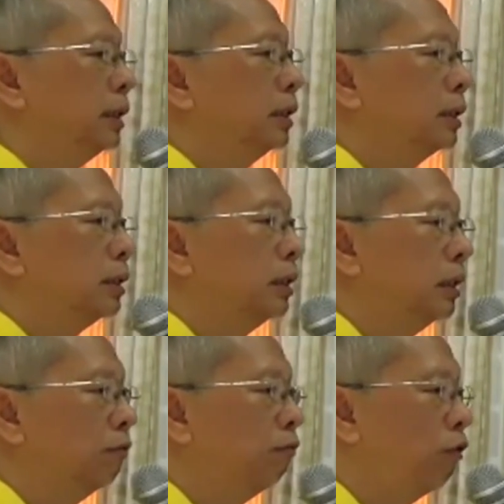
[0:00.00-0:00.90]
this
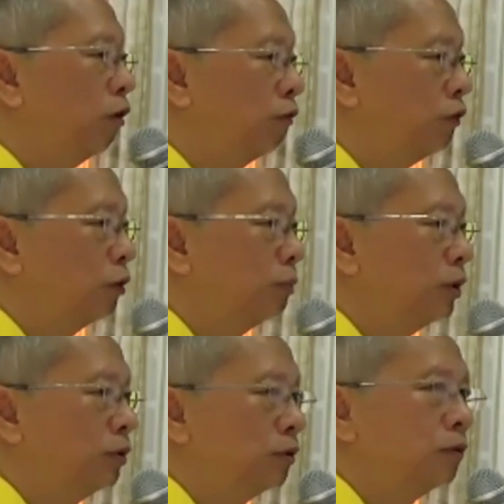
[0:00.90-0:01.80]
fourth
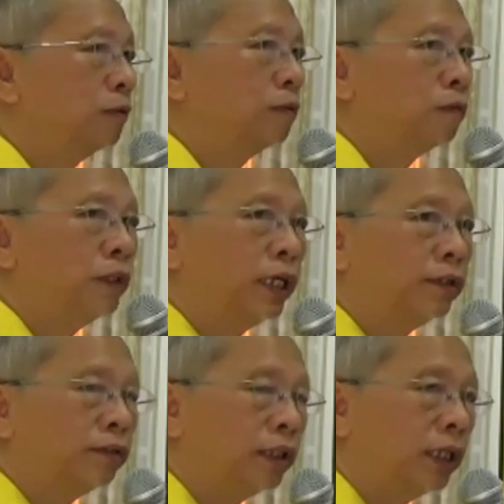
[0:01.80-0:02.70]
noble truth
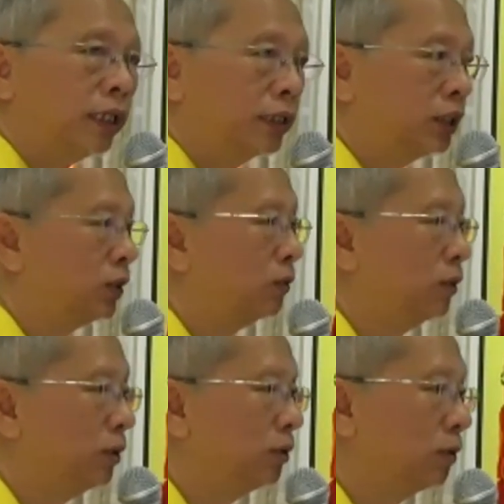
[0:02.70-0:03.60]
that relates to
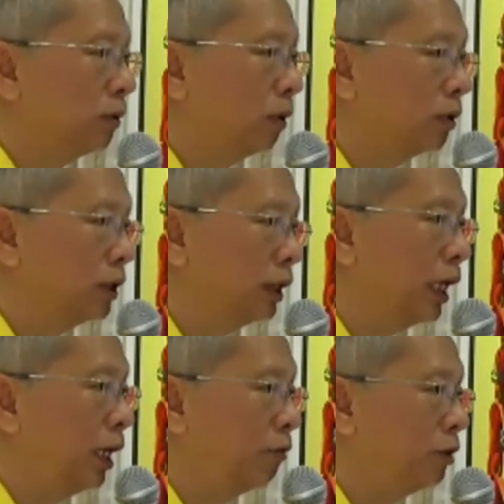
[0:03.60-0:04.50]
you or
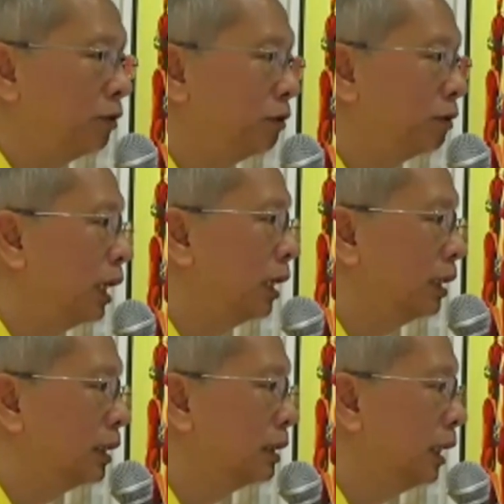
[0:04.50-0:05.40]
share with you the
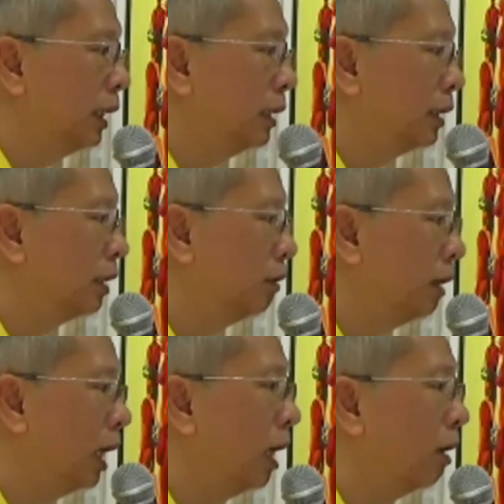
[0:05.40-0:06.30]
understanding
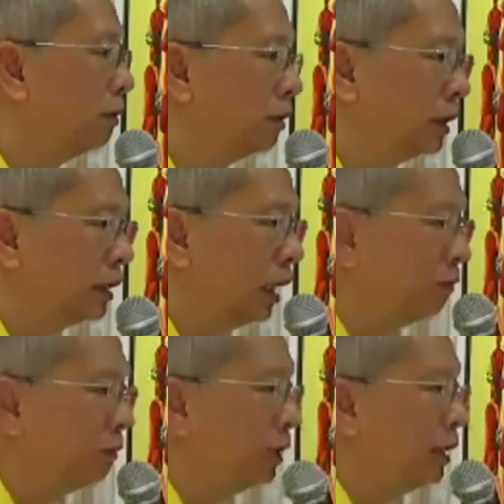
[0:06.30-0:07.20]
of how
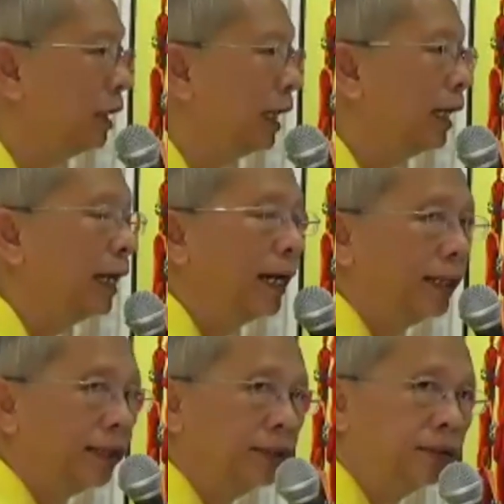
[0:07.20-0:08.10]
suffering can
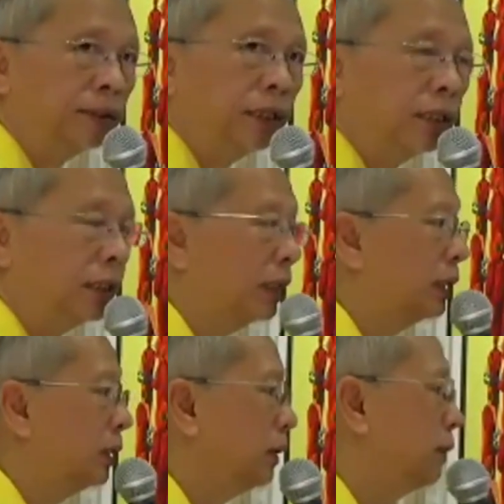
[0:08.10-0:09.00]
end.
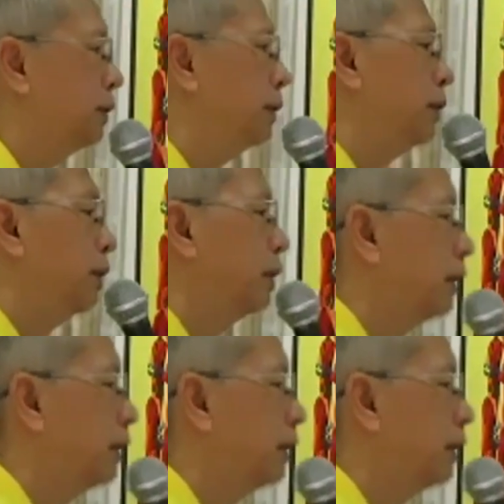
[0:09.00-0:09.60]
So